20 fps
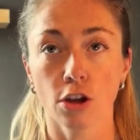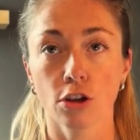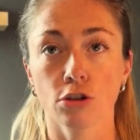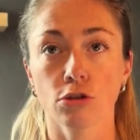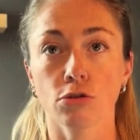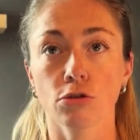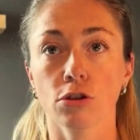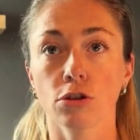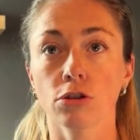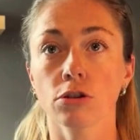
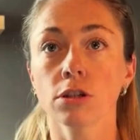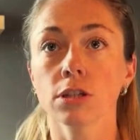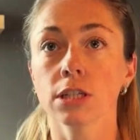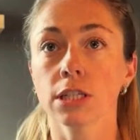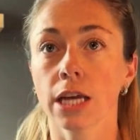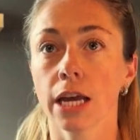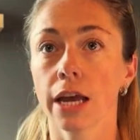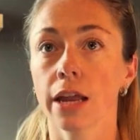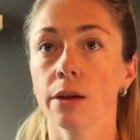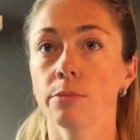So your
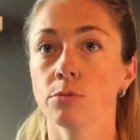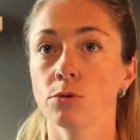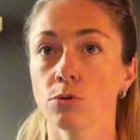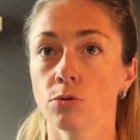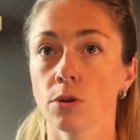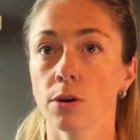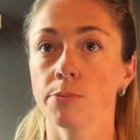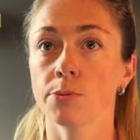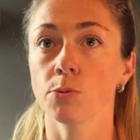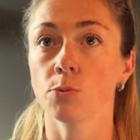skin
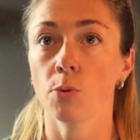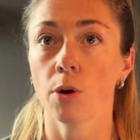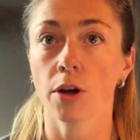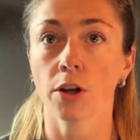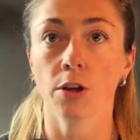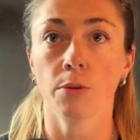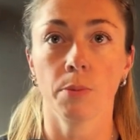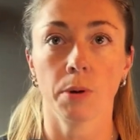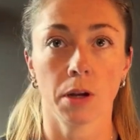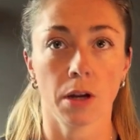absorbs what
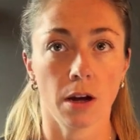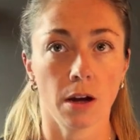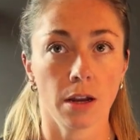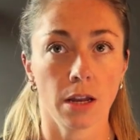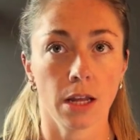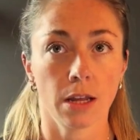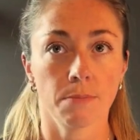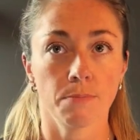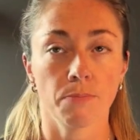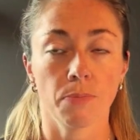you put on
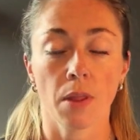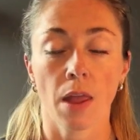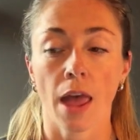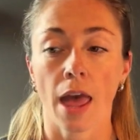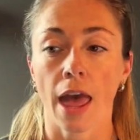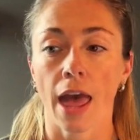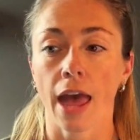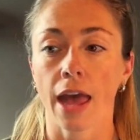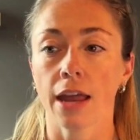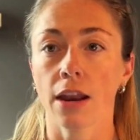it.
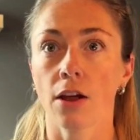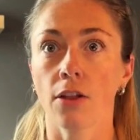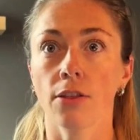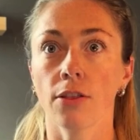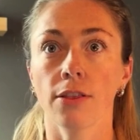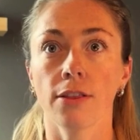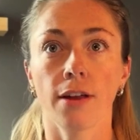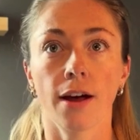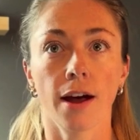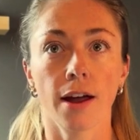And a
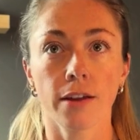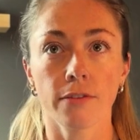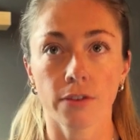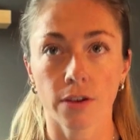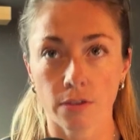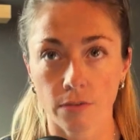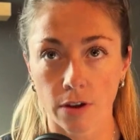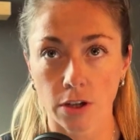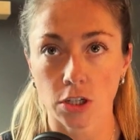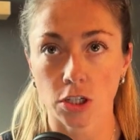lot of
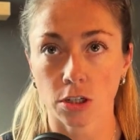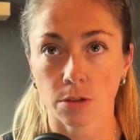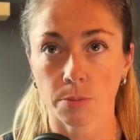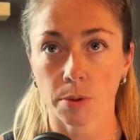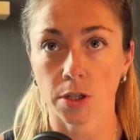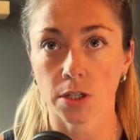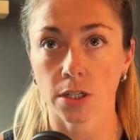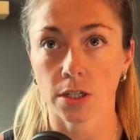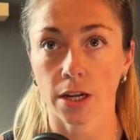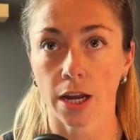conventional
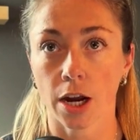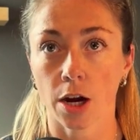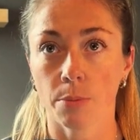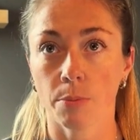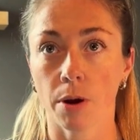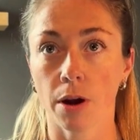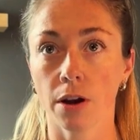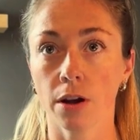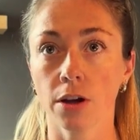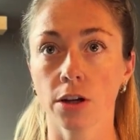personal care
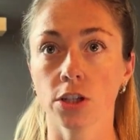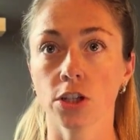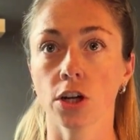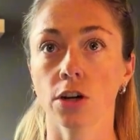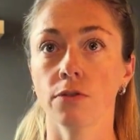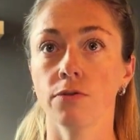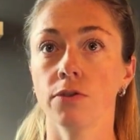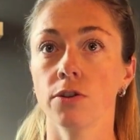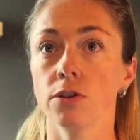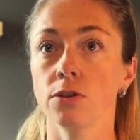products are
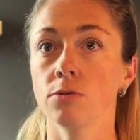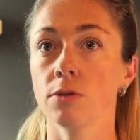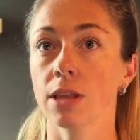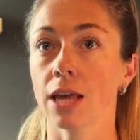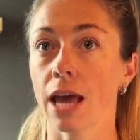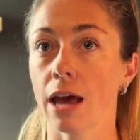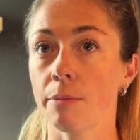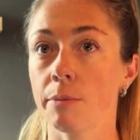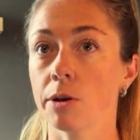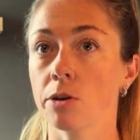filled with
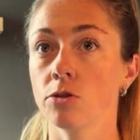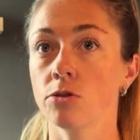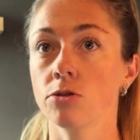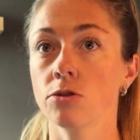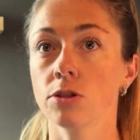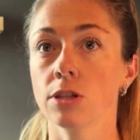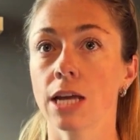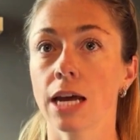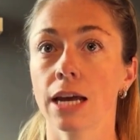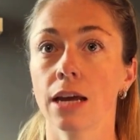
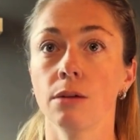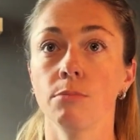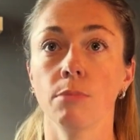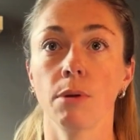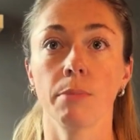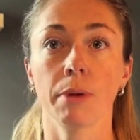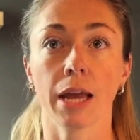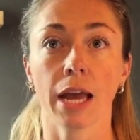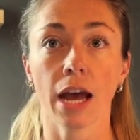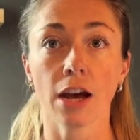chemicals that can
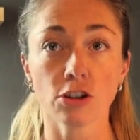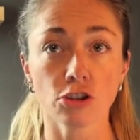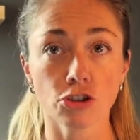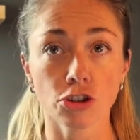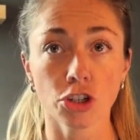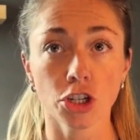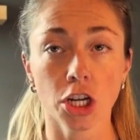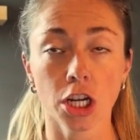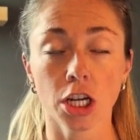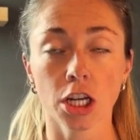mimic
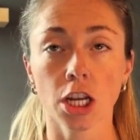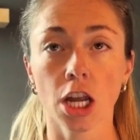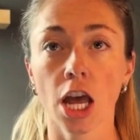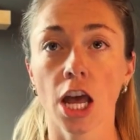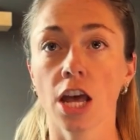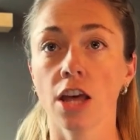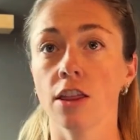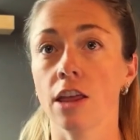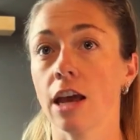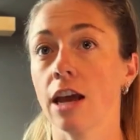estrogen,
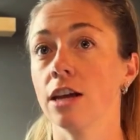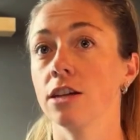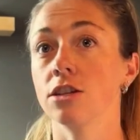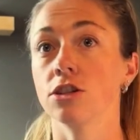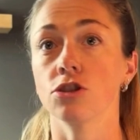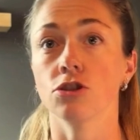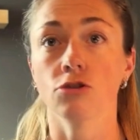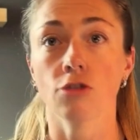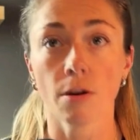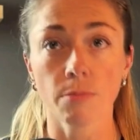they can
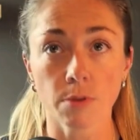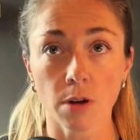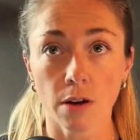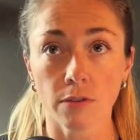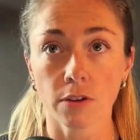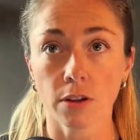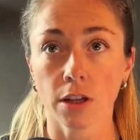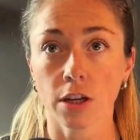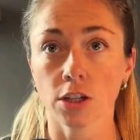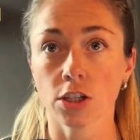disrupt
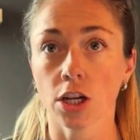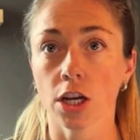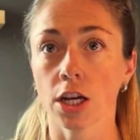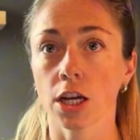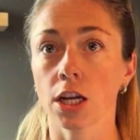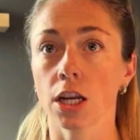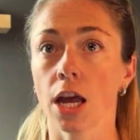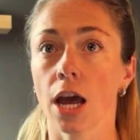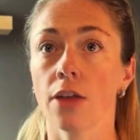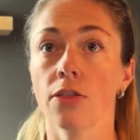
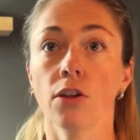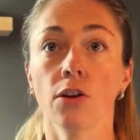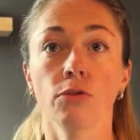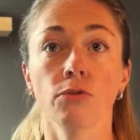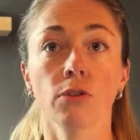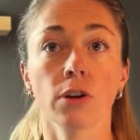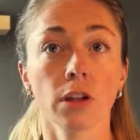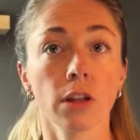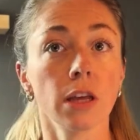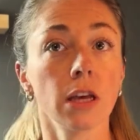ovulation, and they'll
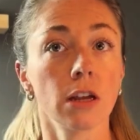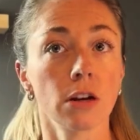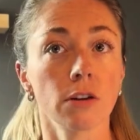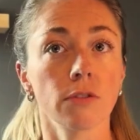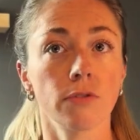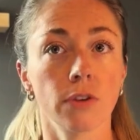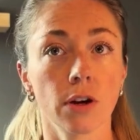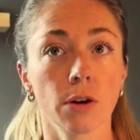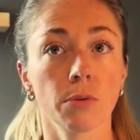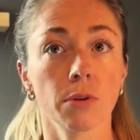really
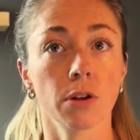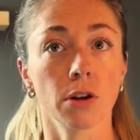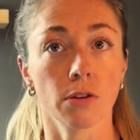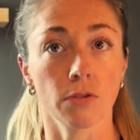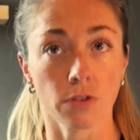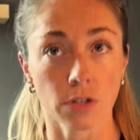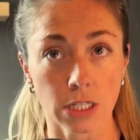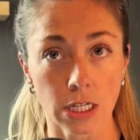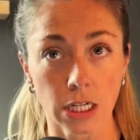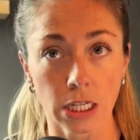interfere with your
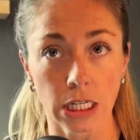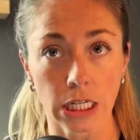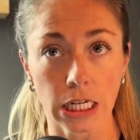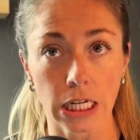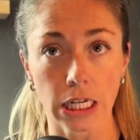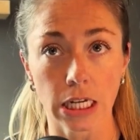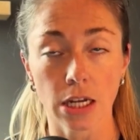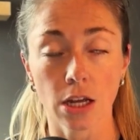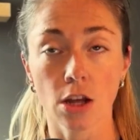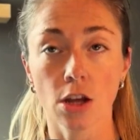
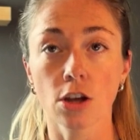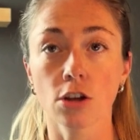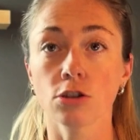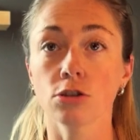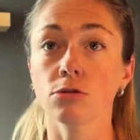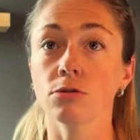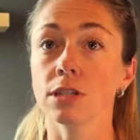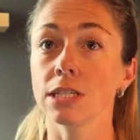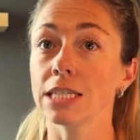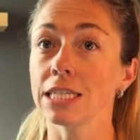fertility.
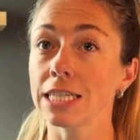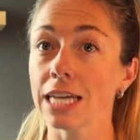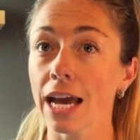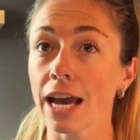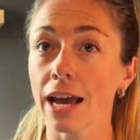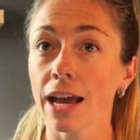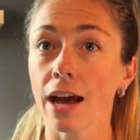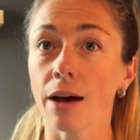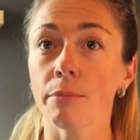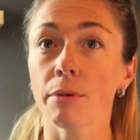So
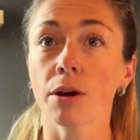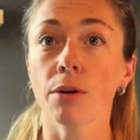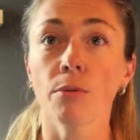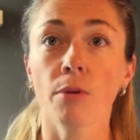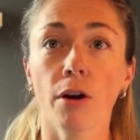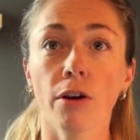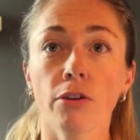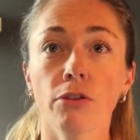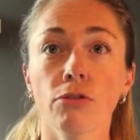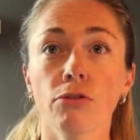today I'm going to
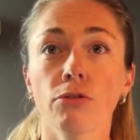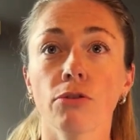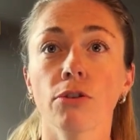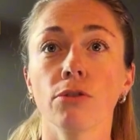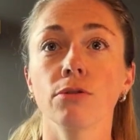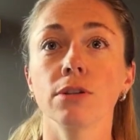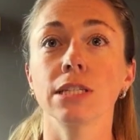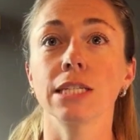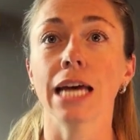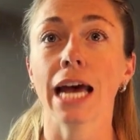walk you
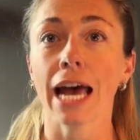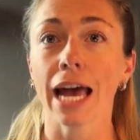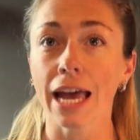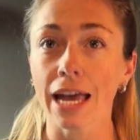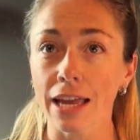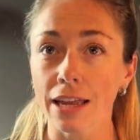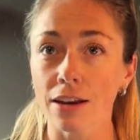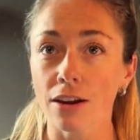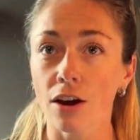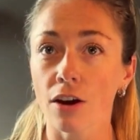through
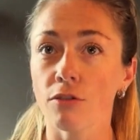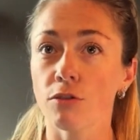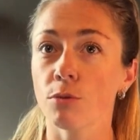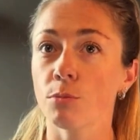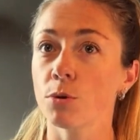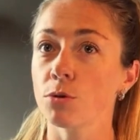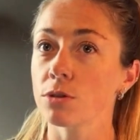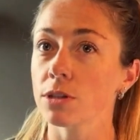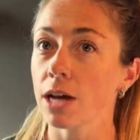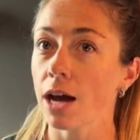10 of the
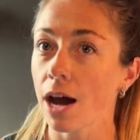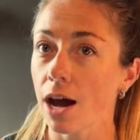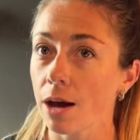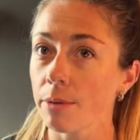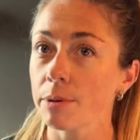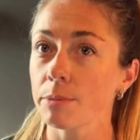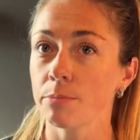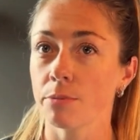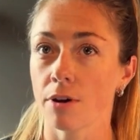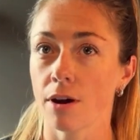most
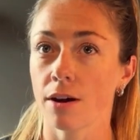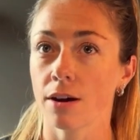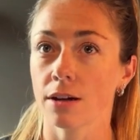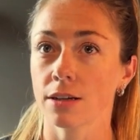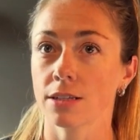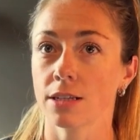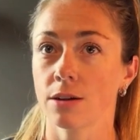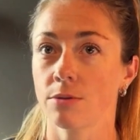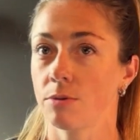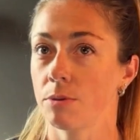common products
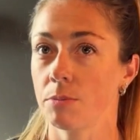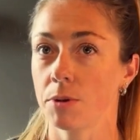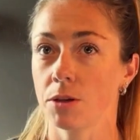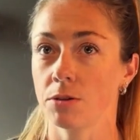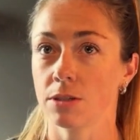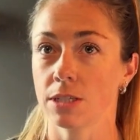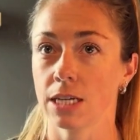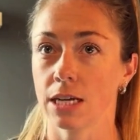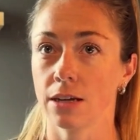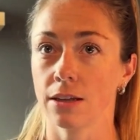that women
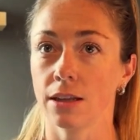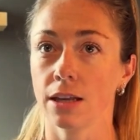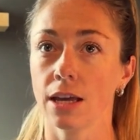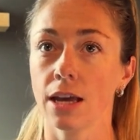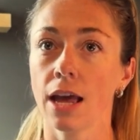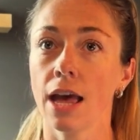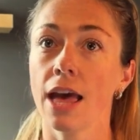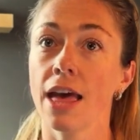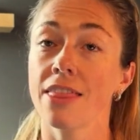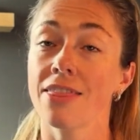use daily
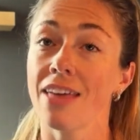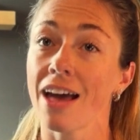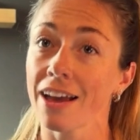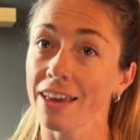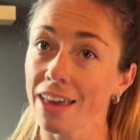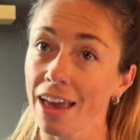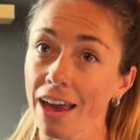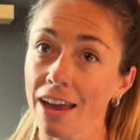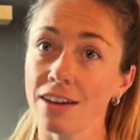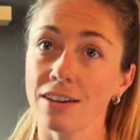
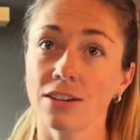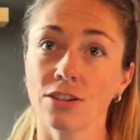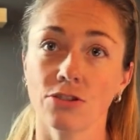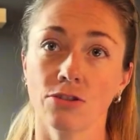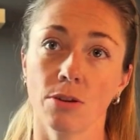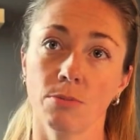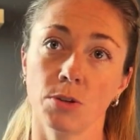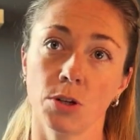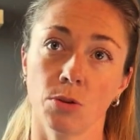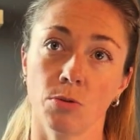that can
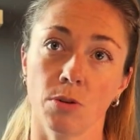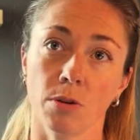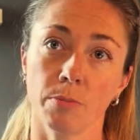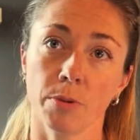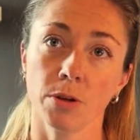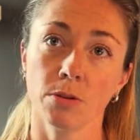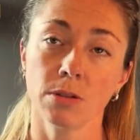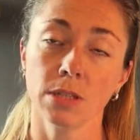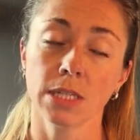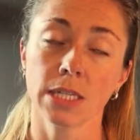disrupt your
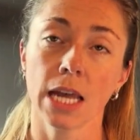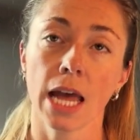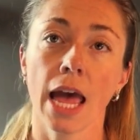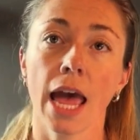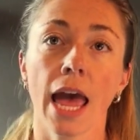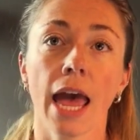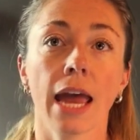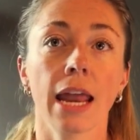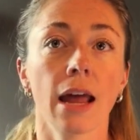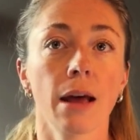hormones,
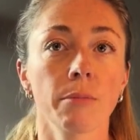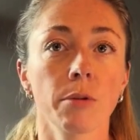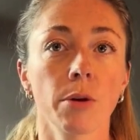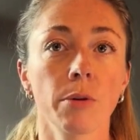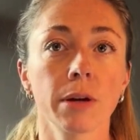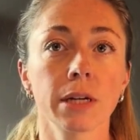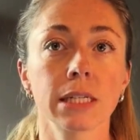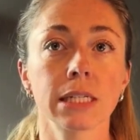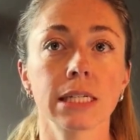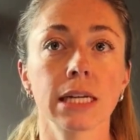and I'm
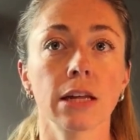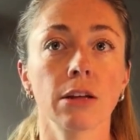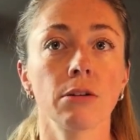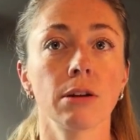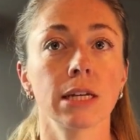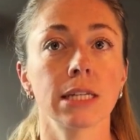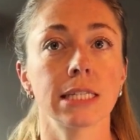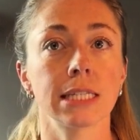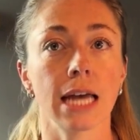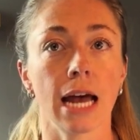going to tell you
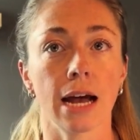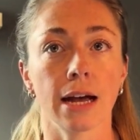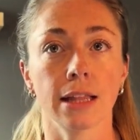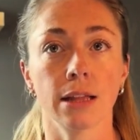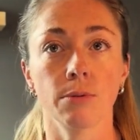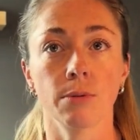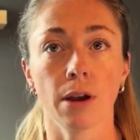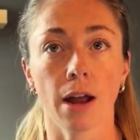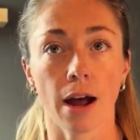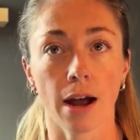exactly
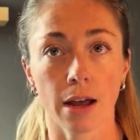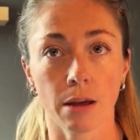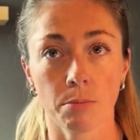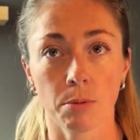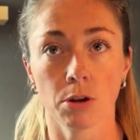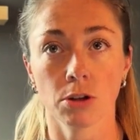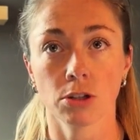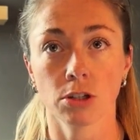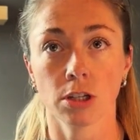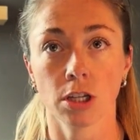what I
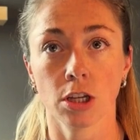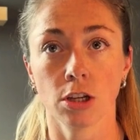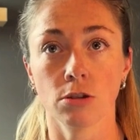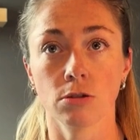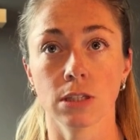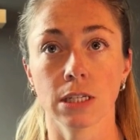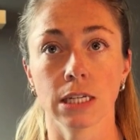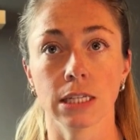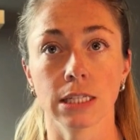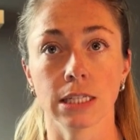personally use
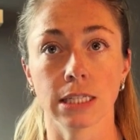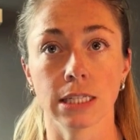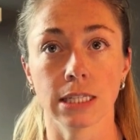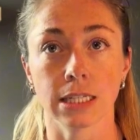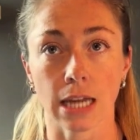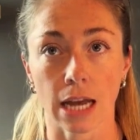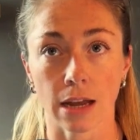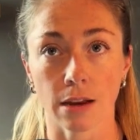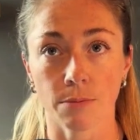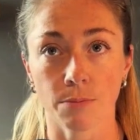
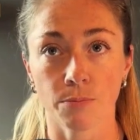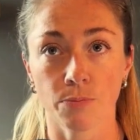instead.